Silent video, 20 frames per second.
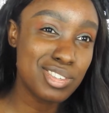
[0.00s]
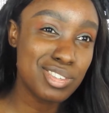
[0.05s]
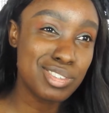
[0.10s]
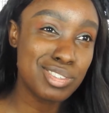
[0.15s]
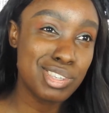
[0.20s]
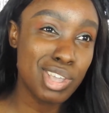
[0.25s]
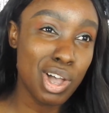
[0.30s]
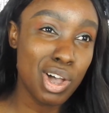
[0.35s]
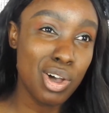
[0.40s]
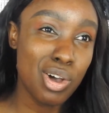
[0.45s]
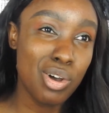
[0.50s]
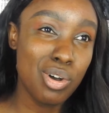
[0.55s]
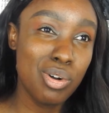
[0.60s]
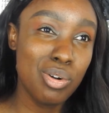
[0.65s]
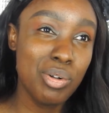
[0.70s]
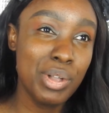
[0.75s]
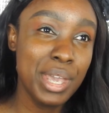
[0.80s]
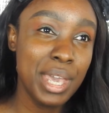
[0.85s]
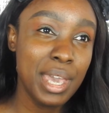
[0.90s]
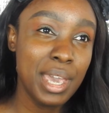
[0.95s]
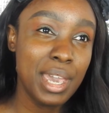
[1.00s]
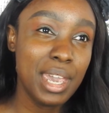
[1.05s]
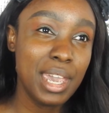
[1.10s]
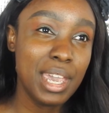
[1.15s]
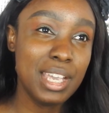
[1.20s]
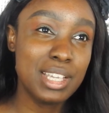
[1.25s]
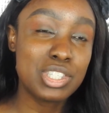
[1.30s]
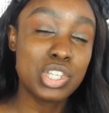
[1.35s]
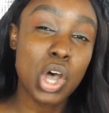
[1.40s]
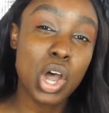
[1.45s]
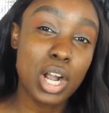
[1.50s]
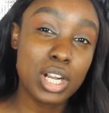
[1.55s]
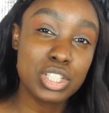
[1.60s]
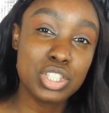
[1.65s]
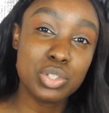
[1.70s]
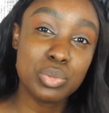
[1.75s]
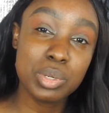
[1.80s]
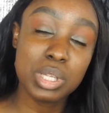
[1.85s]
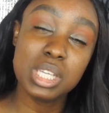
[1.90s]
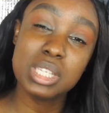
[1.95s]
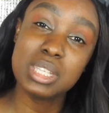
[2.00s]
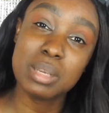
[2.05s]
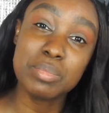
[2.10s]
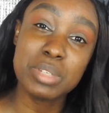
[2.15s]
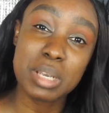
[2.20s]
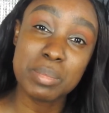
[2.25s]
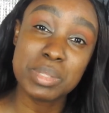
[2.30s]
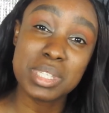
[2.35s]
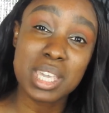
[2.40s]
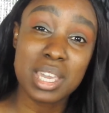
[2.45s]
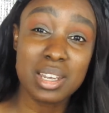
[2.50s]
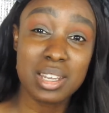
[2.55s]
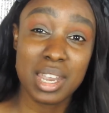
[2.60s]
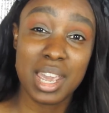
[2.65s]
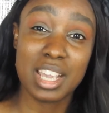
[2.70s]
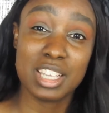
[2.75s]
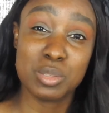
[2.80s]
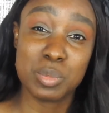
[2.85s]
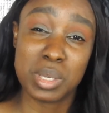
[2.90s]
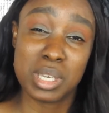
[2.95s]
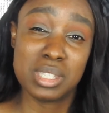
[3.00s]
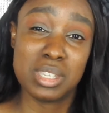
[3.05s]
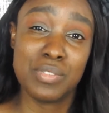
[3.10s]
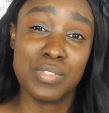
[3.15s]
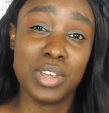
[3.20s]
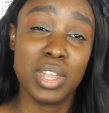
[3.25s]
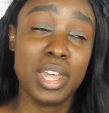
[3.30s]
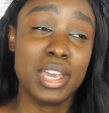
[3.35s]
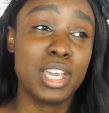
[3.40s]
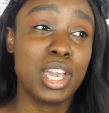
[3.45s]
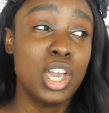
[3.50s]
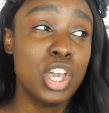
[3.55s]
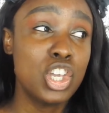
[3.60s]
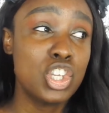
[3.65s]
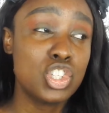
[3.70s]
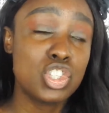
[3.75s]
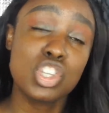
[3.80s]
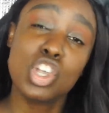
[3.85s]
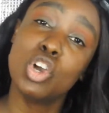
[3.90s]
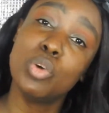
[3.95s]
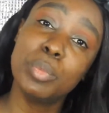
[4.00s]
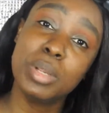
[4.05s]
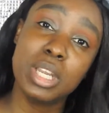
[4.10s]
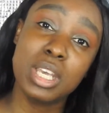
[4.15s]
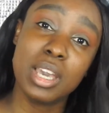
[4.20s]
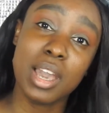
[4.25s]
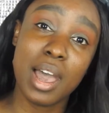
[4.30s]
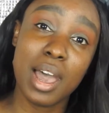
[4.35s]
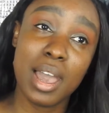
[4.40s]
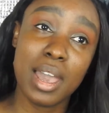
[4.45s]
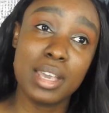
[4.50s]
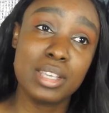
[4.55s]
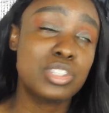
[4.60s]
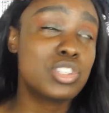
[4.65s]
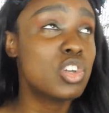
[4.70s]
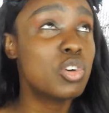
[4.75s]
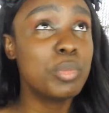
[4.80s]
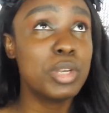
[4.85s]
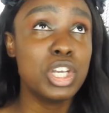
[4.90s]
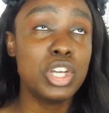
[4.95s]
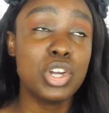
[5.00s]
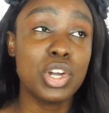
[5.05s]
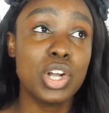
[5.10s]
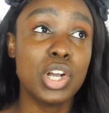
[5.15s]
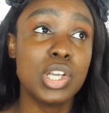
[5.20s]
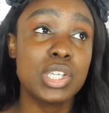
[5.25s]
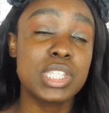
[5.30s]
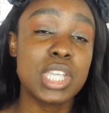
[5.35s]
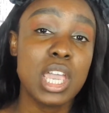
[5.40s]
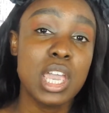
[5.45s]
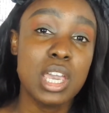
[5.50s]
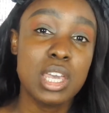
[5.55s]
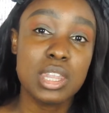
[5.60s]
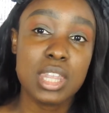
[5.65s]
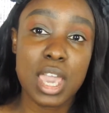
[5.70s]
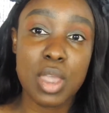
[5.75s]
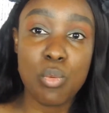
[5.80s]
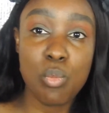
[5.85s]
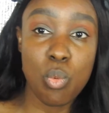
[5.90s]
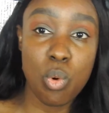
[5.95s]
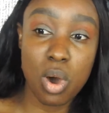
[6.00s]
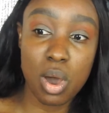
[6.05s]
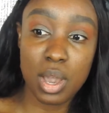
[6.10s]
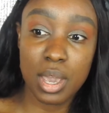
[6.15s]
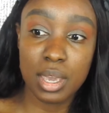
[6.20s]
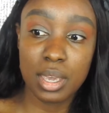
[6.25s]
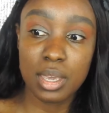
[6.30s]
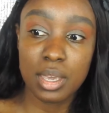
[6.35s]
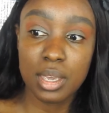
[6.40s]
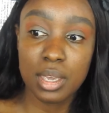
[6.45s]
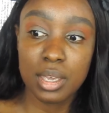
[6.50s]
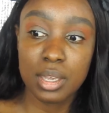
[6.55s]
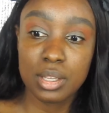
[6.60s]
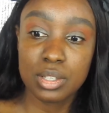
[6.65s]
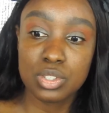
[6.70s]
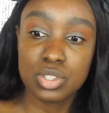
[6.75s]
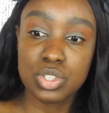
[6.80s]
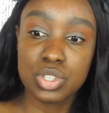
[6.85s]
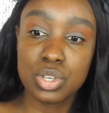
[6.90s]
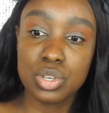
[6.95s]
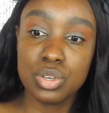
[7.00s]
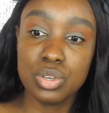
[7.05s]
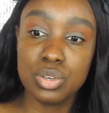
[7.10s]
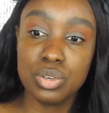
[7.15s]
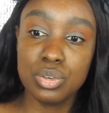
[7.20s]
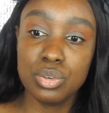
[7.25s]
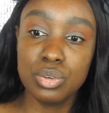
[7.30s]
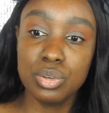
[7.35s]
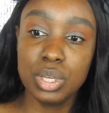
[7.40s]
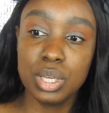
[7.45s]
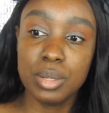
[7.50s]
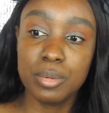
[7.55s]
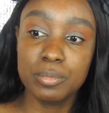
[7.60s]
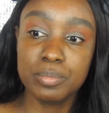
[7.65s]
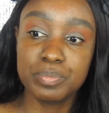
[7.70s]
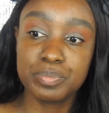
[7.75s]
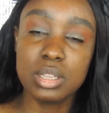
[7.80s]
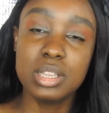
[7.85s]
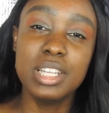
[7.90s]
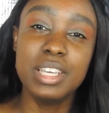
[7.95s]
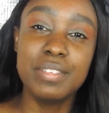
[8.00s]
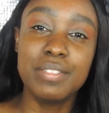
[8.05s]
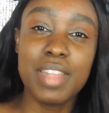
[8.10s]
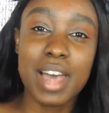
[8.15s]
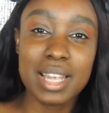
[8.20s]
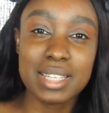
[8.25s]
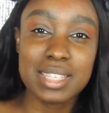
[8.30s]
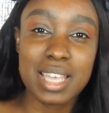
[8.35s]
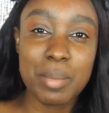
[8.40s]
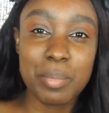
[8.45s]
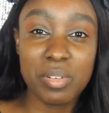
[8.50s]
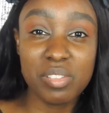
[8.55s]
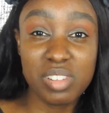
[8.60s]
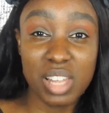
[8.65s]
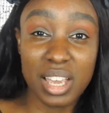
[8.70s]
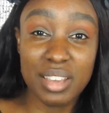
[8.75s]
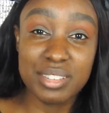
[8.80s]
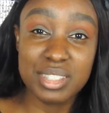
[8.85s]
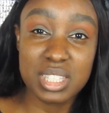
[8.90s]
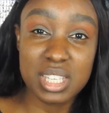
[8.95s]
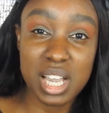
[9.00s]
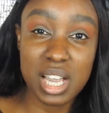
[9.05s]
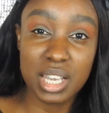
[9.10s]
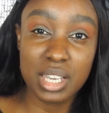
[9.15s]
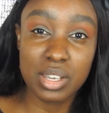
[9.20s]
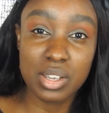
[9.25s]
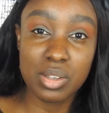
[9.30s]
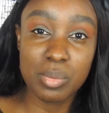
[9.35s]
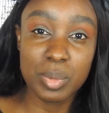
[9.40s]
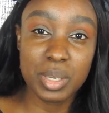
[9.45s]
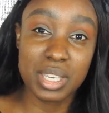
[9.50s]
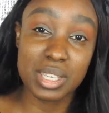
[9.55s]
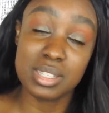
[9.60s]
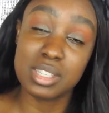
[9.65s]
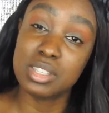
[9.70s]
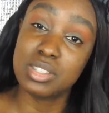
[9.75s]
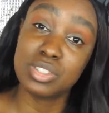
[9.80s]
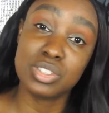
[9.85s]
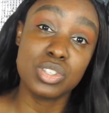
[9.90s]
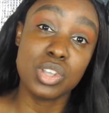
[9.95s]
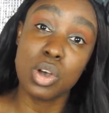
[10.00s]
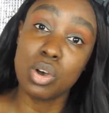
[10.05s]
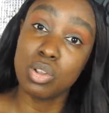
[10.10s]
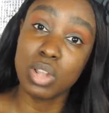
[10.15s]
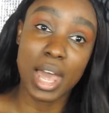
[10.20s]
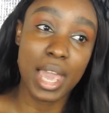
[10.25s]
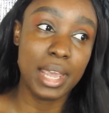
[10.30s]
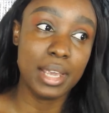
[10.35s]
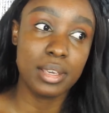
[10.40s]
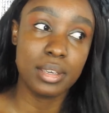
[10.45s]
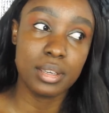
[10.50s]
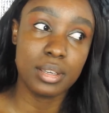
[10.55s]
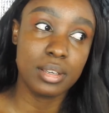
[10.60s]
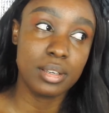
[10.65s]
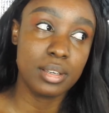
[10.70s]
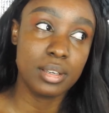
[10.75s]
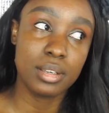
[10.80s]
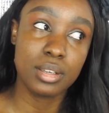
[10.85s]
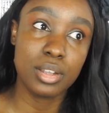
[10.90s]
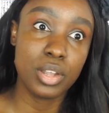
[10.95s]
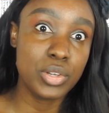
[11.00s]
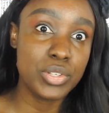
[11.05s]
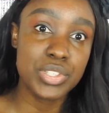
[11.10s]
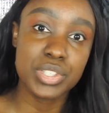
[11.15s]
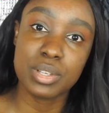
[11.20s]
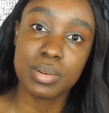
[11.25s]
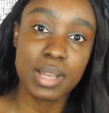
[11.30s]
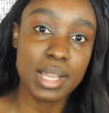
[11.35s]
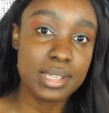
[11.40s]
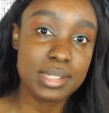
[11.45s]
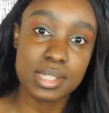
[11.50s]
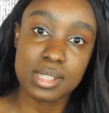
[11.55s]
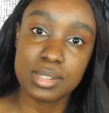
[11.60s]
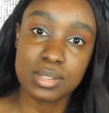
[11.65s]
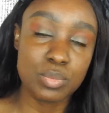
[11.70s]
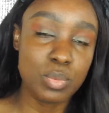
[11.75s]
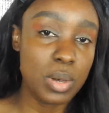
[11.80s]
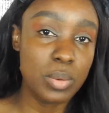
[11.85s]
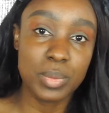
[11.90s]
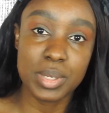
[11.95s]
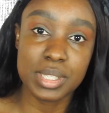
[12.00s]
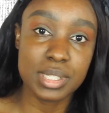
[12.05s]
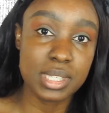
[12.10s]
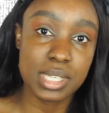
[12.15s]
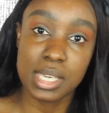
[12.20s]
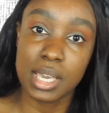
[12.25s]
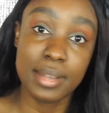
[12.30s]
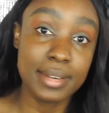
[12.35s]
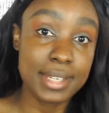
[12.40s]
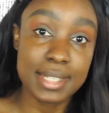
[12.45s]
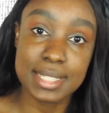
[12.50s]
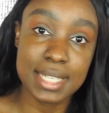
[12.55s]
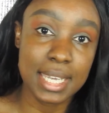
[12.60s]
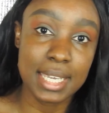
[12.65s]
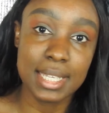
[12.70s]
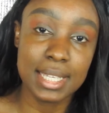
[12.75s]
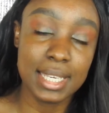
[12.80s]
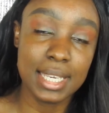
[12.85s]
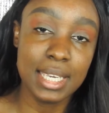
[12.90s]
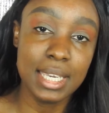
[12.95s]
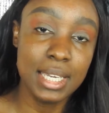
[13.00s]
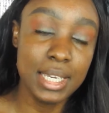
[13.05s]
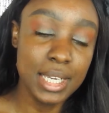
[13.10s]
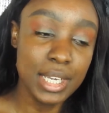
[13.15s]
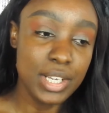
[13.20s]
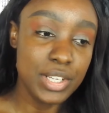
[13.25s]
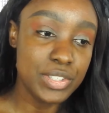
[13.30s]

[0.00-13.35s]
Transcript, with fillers: So it's hard to really sometimes connect because I feel like so many guys, so many girls, they want to live that type of lifestyle because it's so like close to us. It's what we see on a daily.